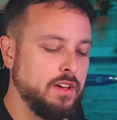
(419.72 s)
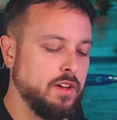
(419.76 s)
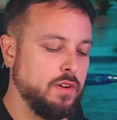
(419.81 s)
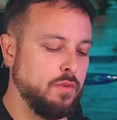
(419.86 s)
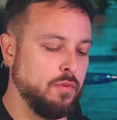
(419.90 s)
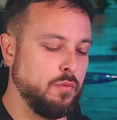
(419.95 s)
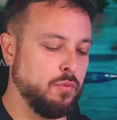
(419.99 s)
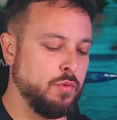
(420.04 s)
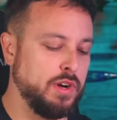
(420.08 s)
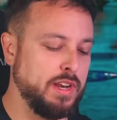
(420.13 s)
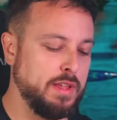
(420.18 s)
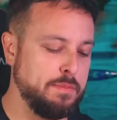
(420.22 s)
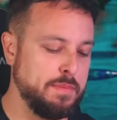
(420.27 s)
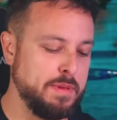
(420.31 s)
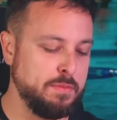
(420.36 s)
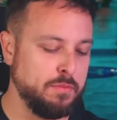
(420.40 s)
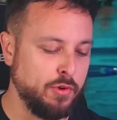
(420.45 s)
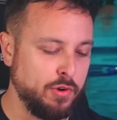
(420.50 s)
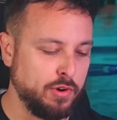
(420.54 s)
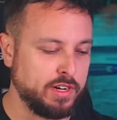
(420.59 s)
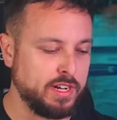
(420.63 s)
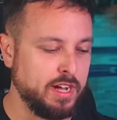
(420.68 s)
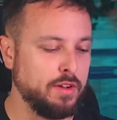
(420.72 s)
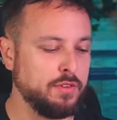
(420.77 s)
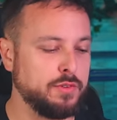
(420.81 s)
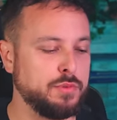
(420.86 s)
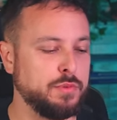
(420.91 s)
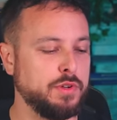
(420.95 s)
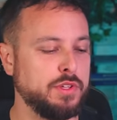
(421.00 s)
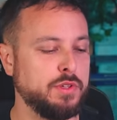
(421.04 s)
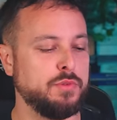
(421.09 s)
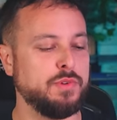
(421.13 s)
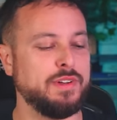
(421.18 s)
only would it be more
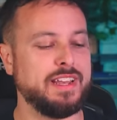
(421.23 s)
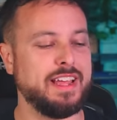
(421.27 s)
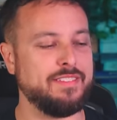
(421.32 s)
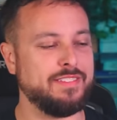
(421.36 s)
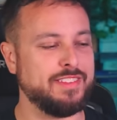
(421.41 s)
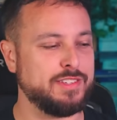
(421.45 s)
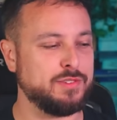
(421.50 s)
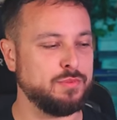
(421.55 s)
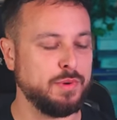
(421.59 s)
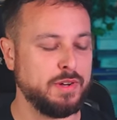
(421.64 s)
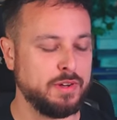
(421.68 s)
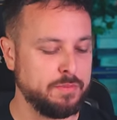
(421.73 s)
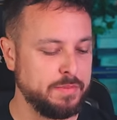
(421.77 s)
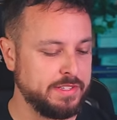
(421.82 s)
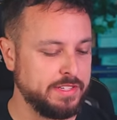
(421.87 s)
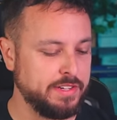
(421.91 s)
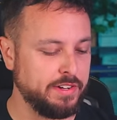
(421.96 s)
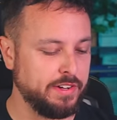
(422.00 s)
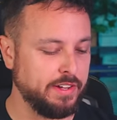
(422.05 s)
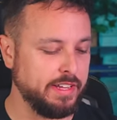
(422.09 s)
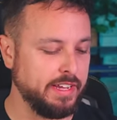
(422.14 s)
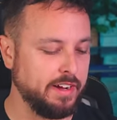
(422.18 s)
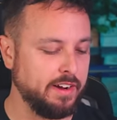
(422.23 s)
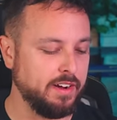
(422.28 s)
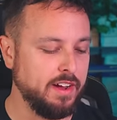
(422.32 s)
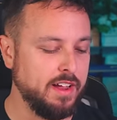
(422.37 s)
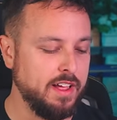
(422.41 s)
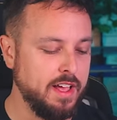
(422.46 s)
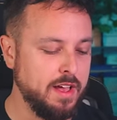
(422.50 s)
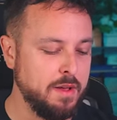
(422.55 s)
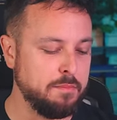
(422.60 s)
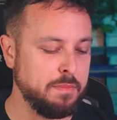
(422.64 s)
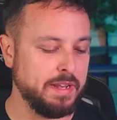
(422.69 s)
comfortable, you wouldn't have this weird material here,
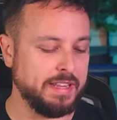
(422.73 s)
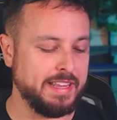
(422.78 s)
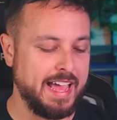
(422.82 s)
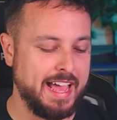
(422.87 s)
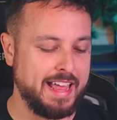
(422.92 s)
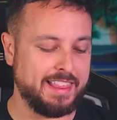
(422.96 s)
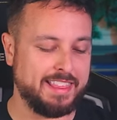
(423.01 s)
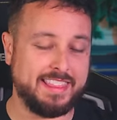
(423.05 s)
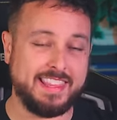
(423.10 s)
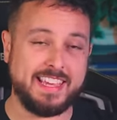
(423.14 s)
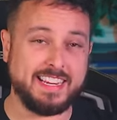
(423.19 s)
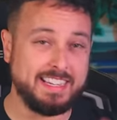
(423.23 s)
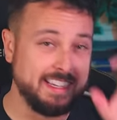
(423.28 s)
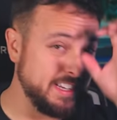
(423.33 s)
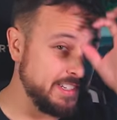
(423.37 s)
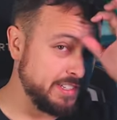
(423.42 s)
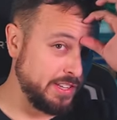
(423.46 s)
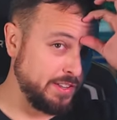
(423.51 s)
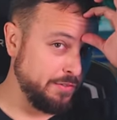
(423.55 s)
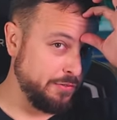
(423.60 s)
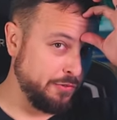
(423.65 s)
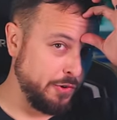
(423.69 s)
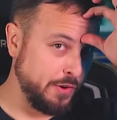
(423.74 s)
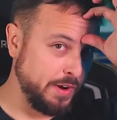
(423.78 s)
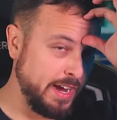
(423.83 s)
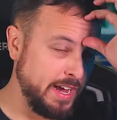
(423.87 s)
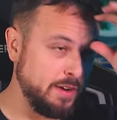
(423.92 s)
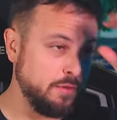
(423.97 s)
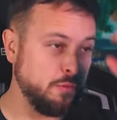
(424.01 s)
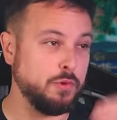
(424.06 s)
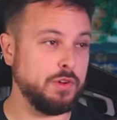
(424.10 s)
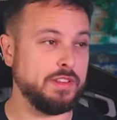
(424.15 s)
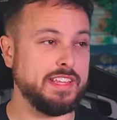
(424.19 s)
but that thickness on the
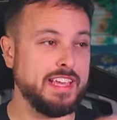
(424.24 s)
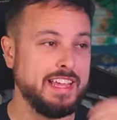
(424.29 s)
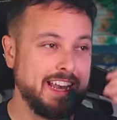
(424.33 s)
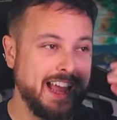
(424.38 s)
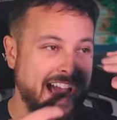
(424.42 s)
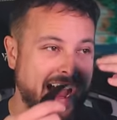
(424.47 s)
forehead would then